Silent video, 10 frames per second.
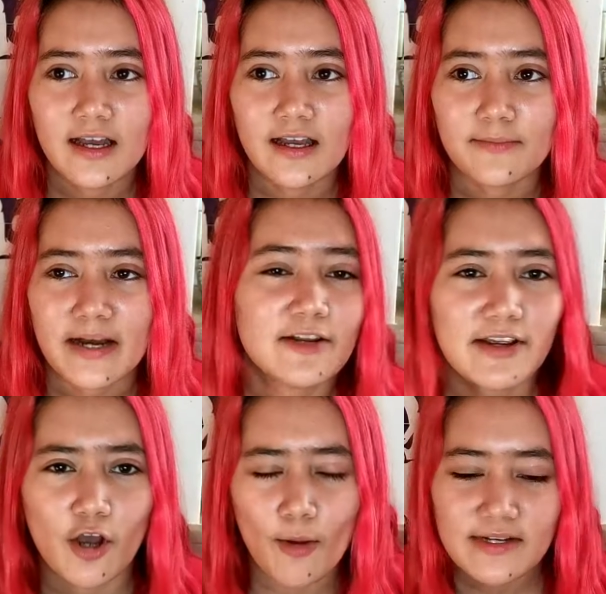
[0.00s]
And by the
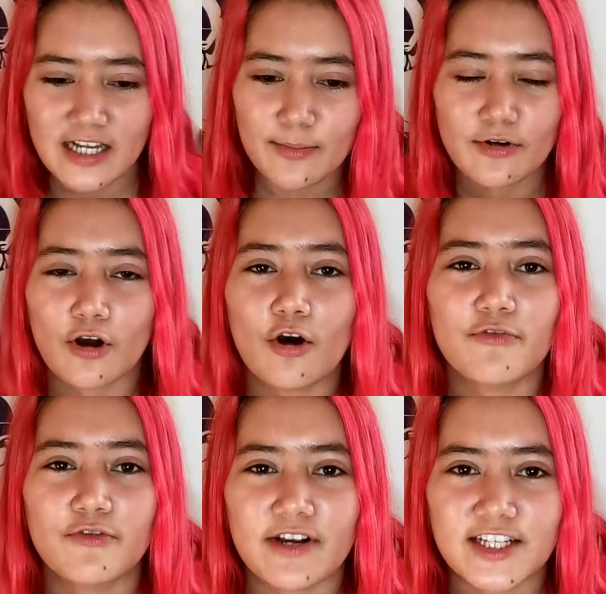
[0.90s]
way, comment down below
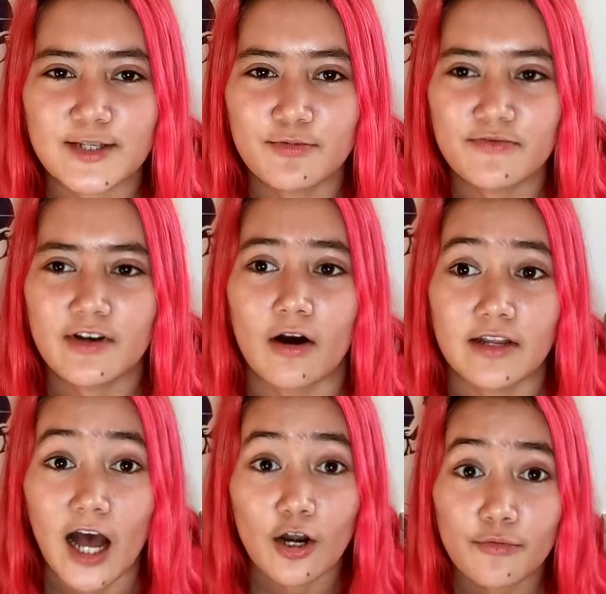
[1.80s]
if you watch this movie
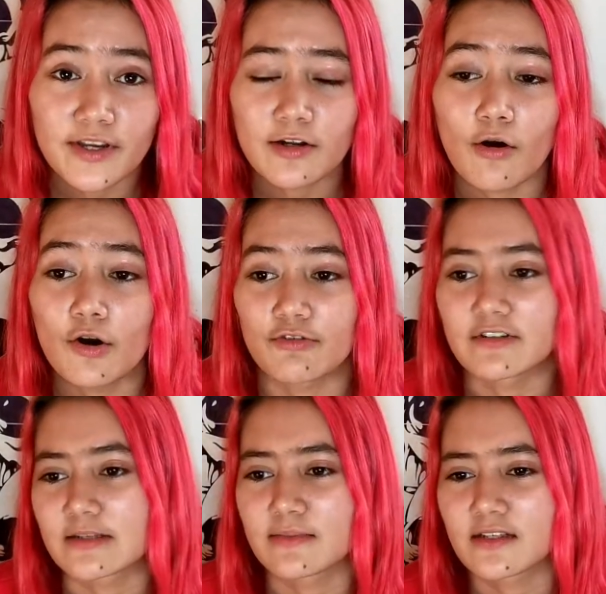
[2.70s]
on Halloween or
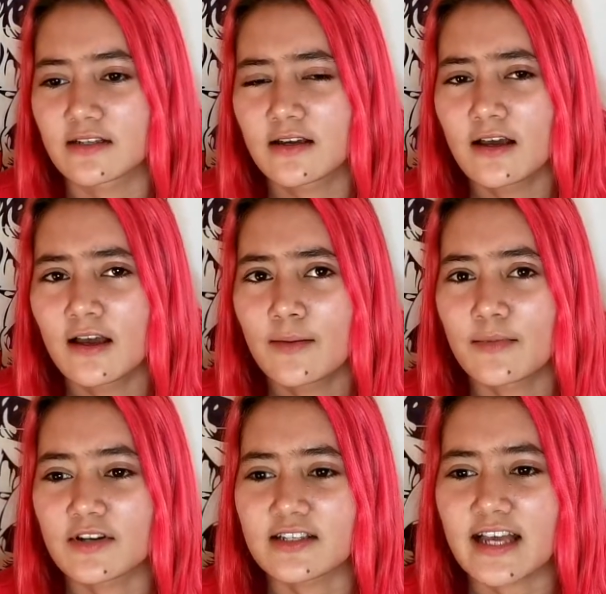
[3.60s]
Christmas.
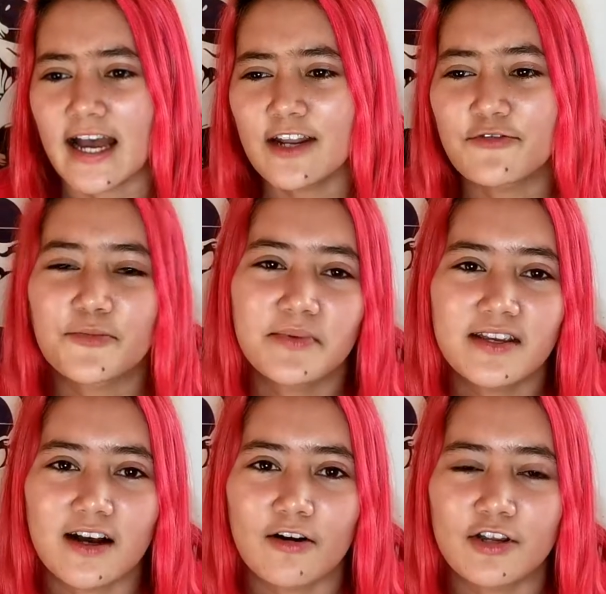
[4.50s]
Because kind of for
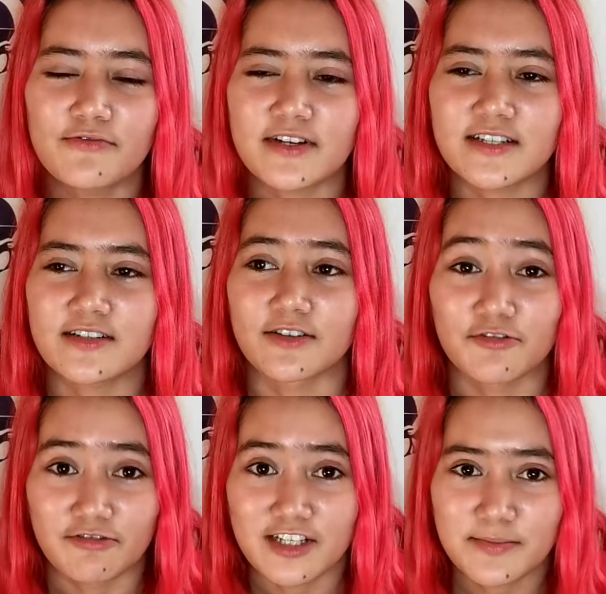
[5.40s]
me, I only watch this on
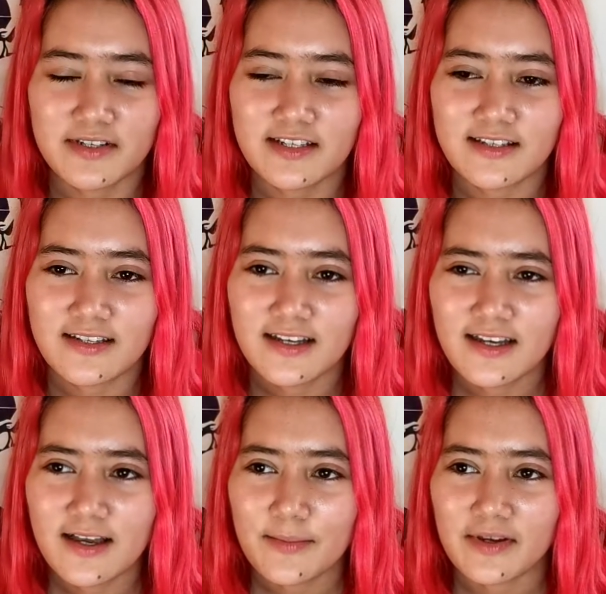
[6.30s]
Christmas,
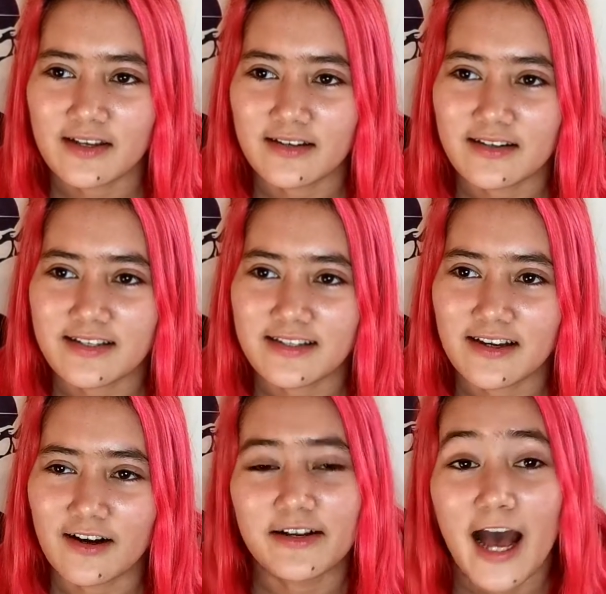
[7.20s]
because
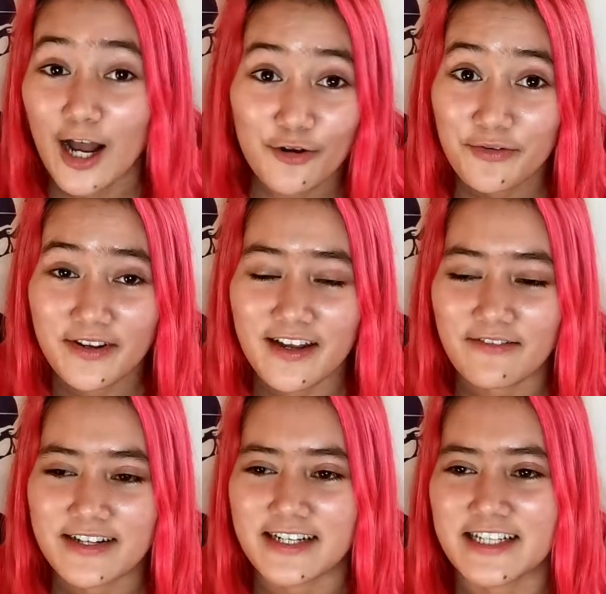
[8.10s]
on Halloween I
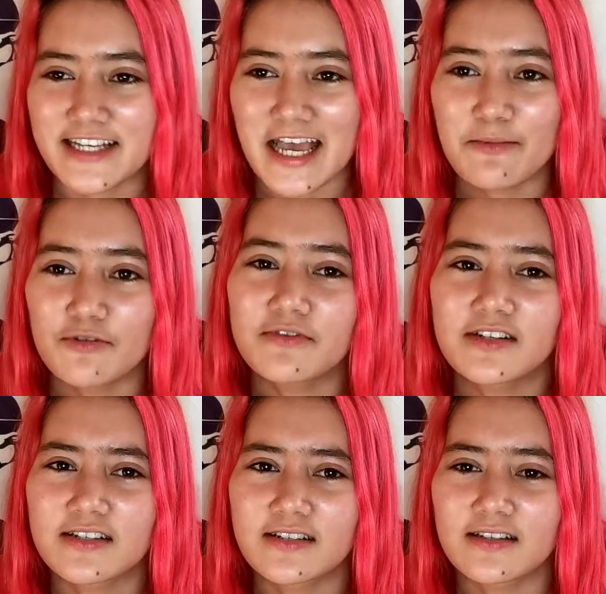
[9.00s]
watch like scary movies.